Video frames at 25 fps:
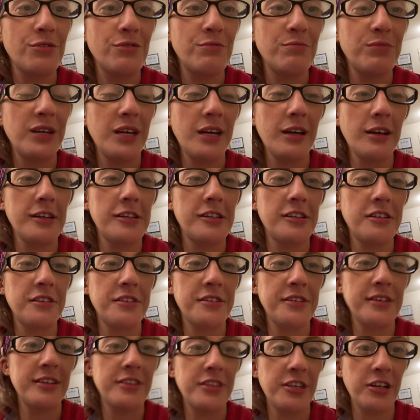
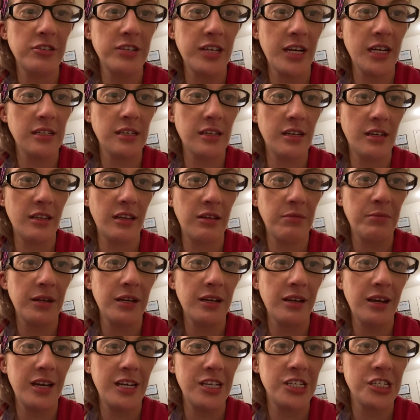because they're technically
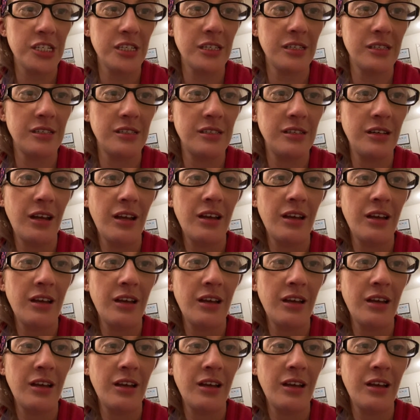medication.